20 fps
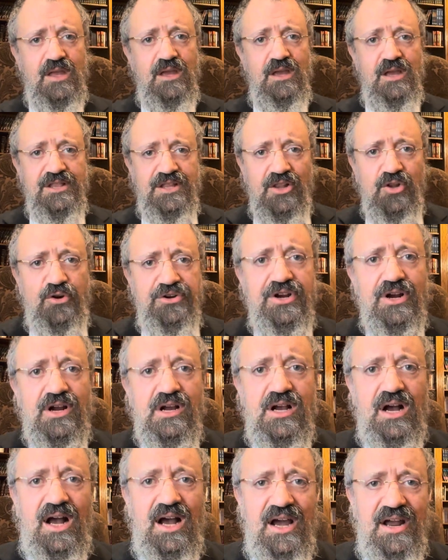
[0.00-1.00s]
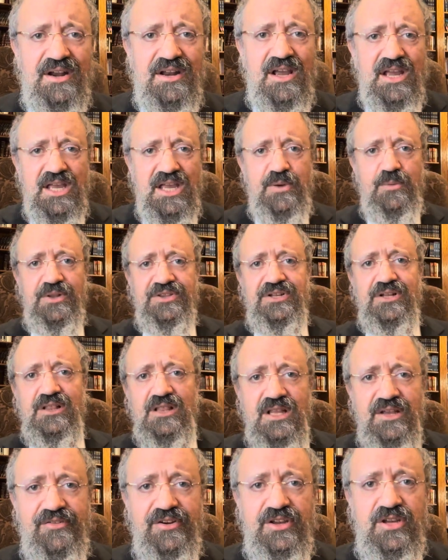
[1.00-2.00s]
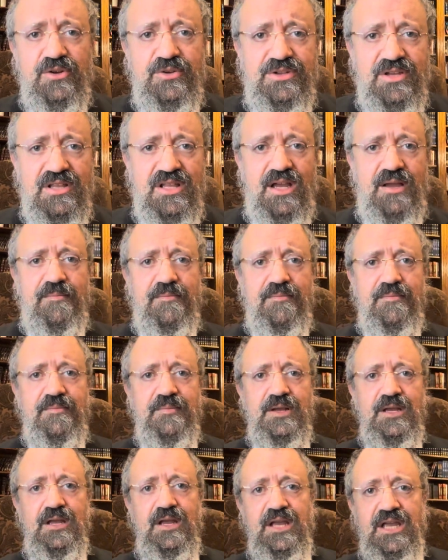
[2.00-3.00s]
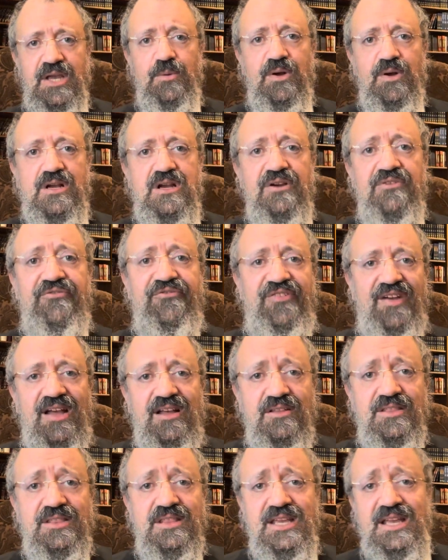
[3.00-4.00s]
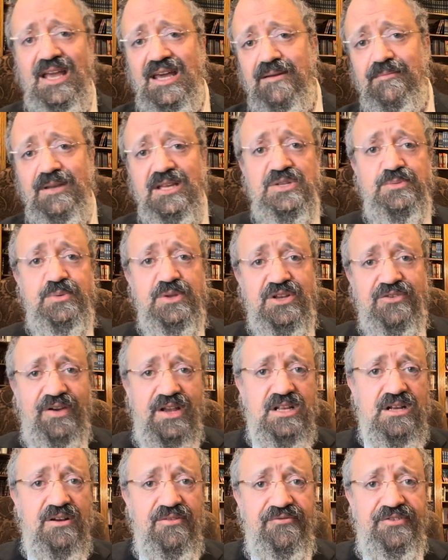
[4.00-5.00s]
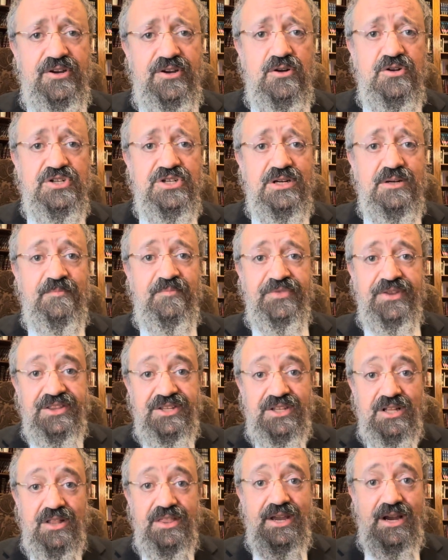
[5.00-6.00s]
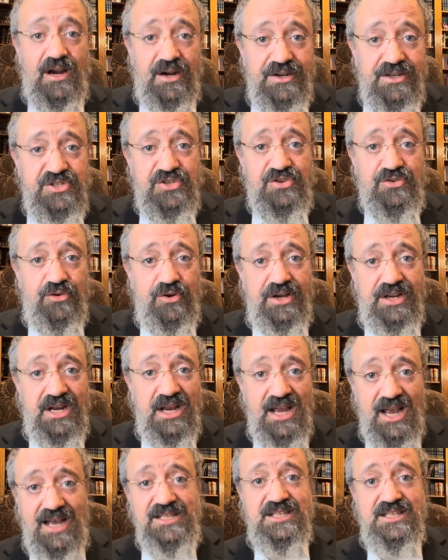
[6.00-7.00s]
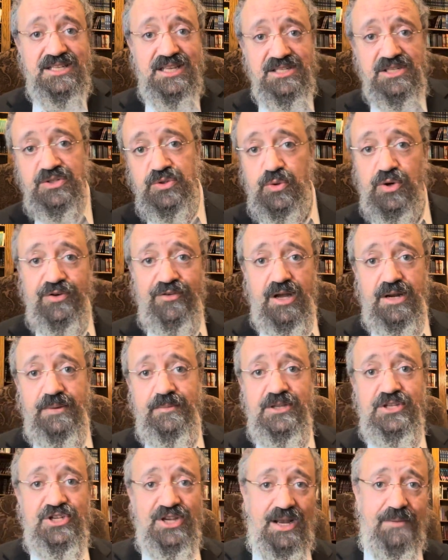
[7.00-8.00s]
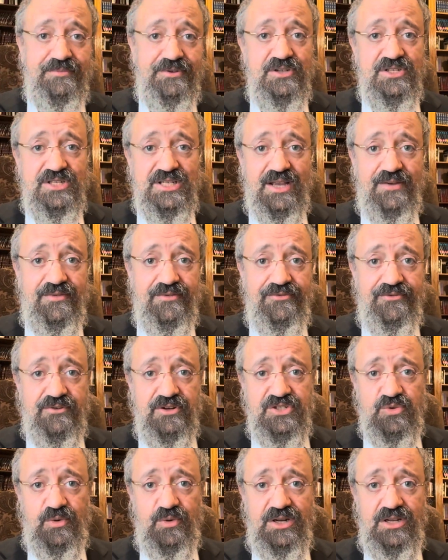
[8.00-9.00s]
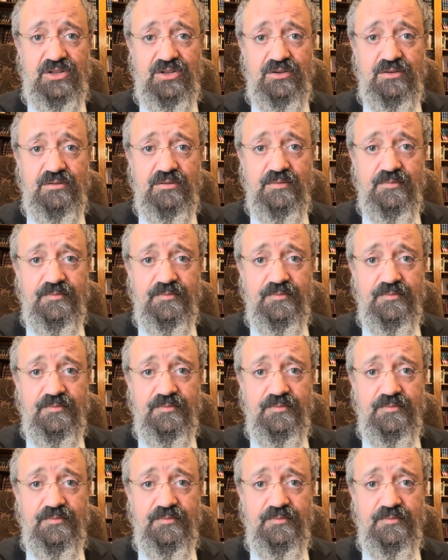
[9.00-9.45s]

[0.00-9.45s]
the Lord your God, he will deliver you to them. He will confound the enemies with great confusion until they are destroyed, as it says in Deuteronomy chapter 7, verse 22.